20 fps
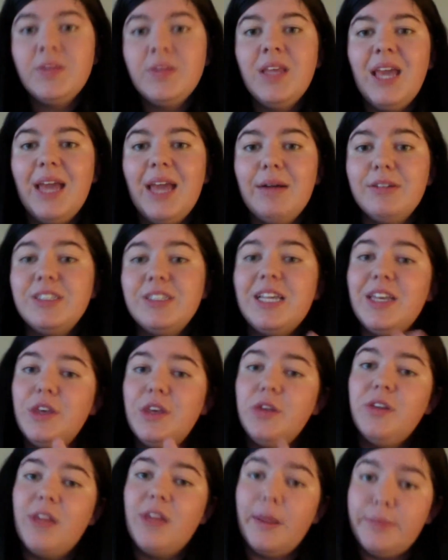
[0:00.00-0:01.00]
It will take
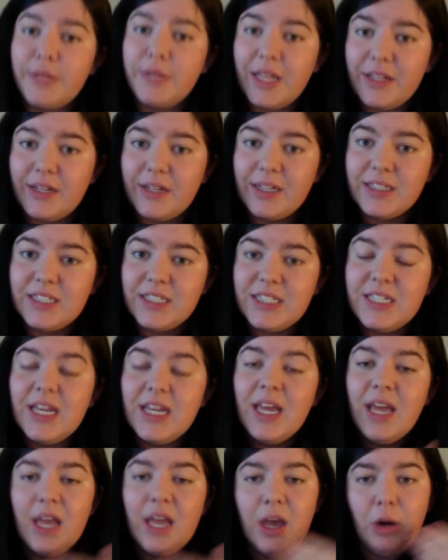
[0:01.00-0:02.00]
you to that playlist
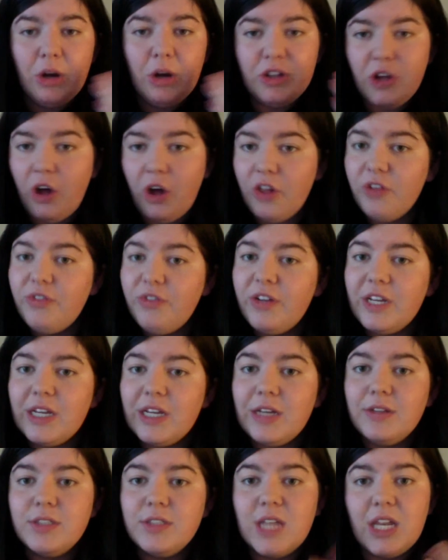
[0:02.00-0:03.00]
with all the
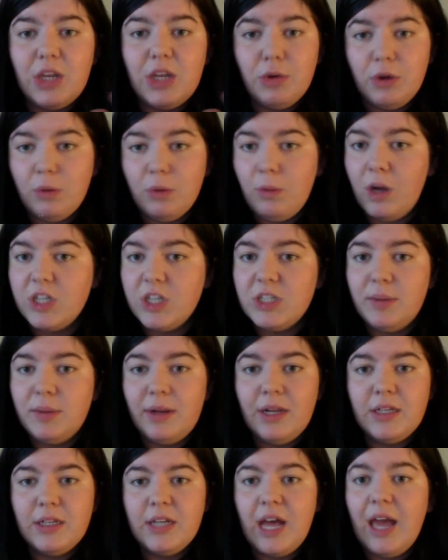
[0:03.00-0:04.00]
videos, and you can watch them
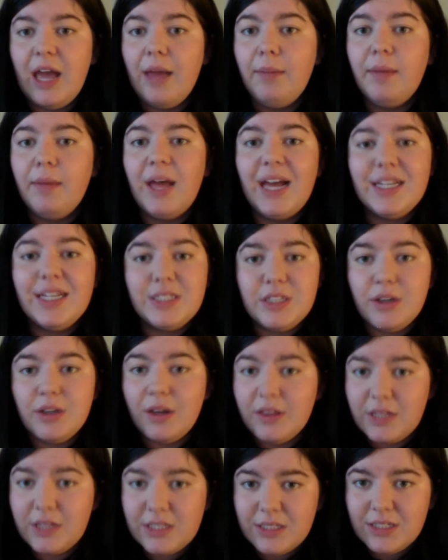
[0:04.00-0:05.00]
anytime as they're
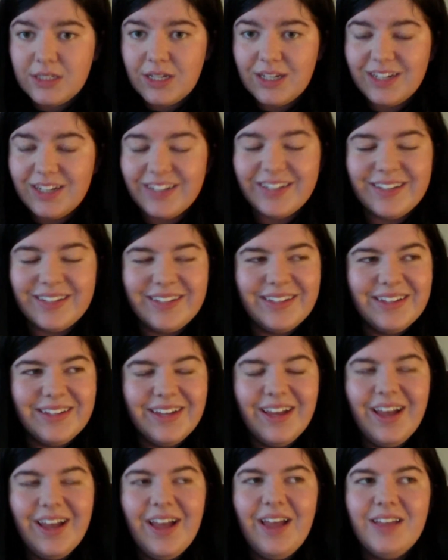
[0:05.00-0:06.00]
unlisted.
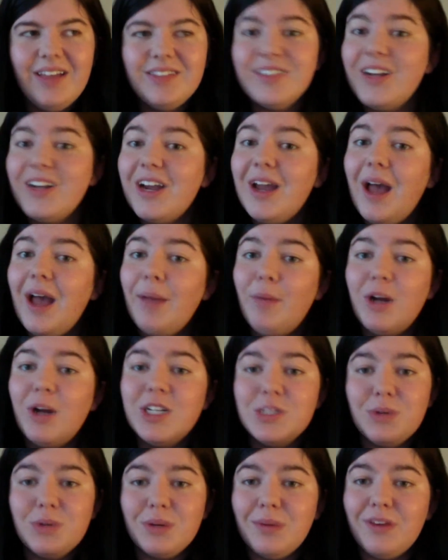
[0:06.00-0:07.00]
Sorry, I'm
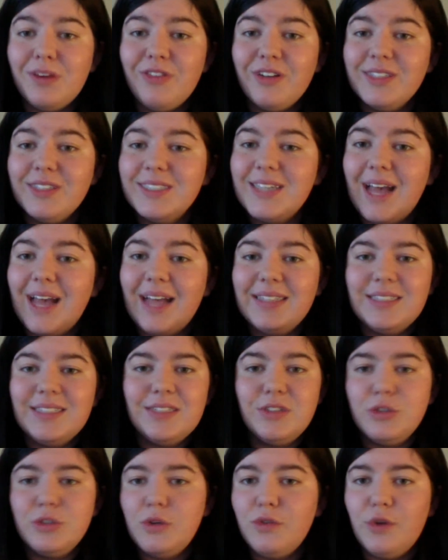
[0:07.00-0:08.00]
watching one of my friend's cats,
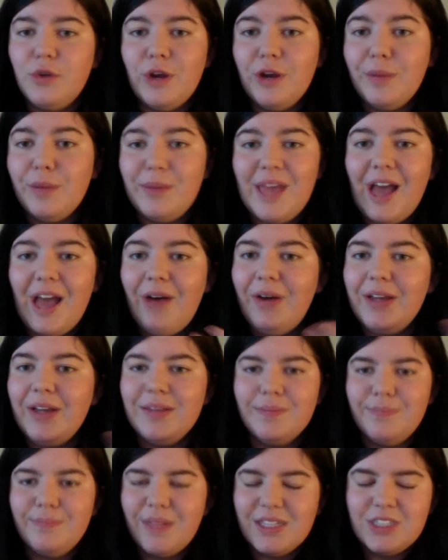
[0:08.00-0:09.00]
so you can hear me out, and
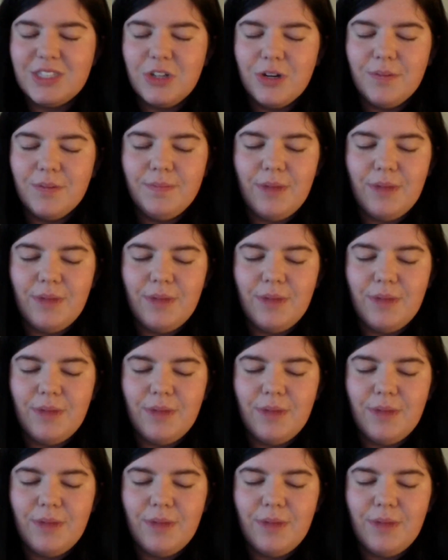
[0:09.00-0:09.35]
that's her.